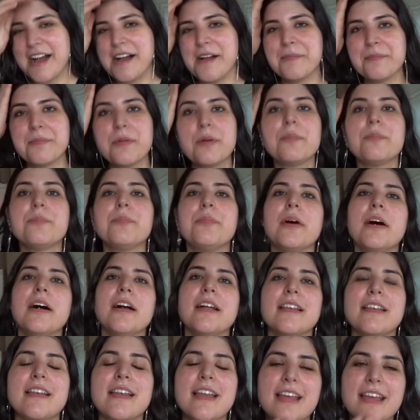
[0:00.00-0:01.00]
um,
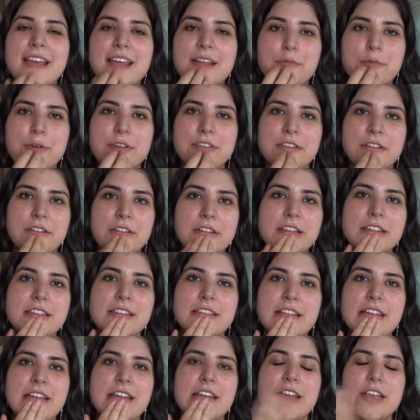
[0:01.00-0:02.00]
but it was
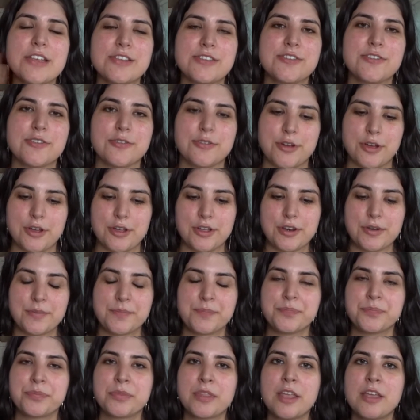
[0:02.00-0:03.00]
honestly so good.
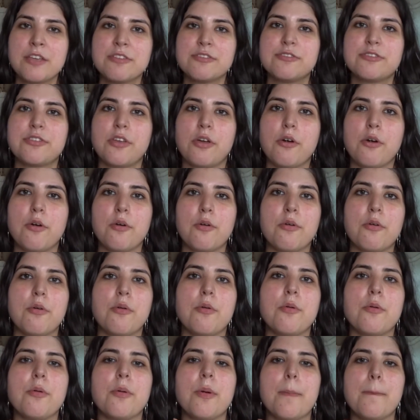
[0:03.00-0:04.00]

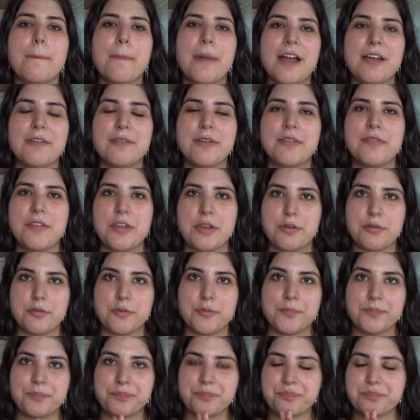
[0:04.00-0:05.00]
So my review.
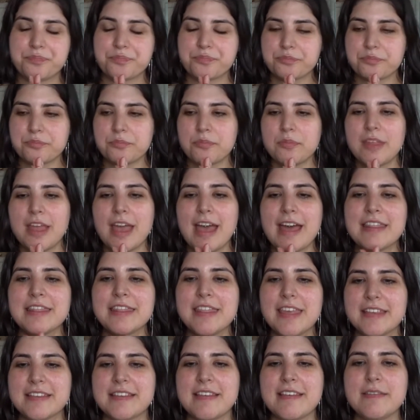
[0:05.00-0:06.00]

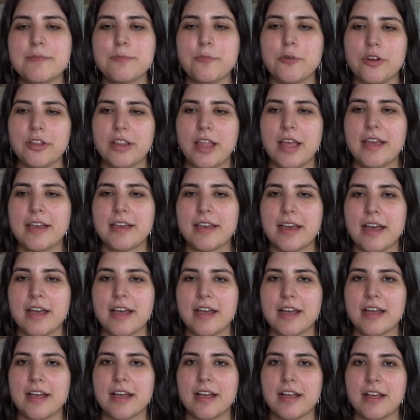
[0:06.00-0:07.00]
This is more like,
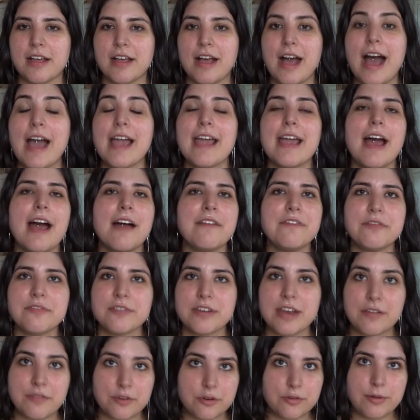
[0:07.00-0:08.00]
uh, I have
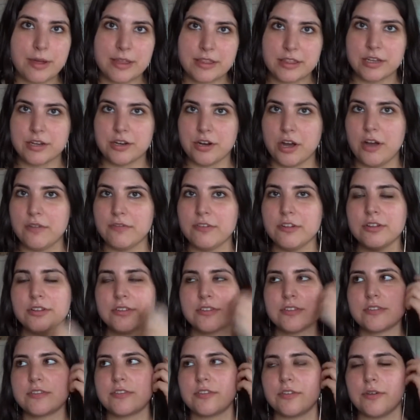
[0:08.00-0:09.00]
never read the
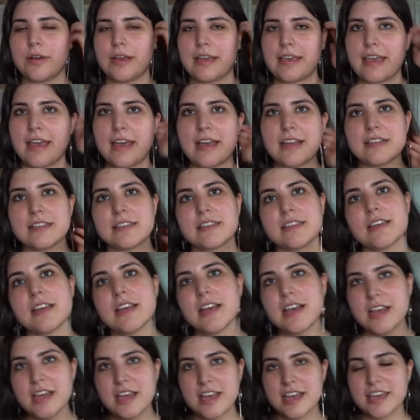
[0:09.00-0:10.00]
novels, so I can't
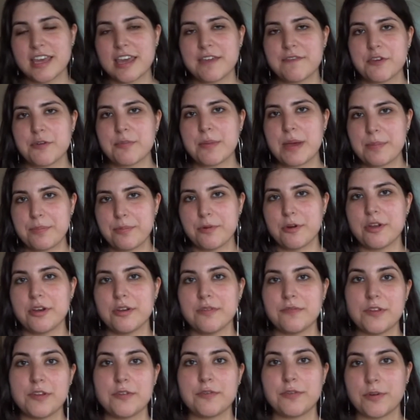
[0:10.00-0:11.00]
give you my point
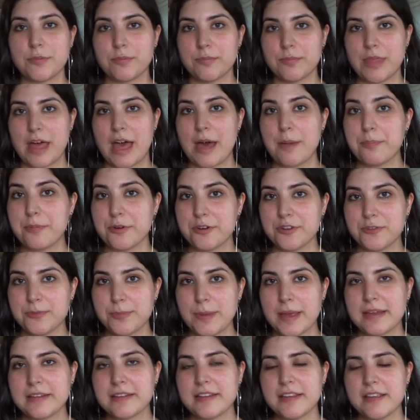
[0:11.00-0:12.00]
of view from that
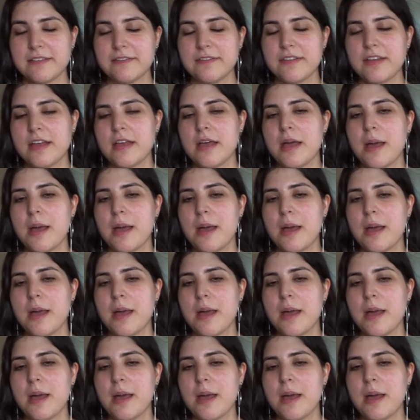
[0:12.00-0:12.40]
perspective,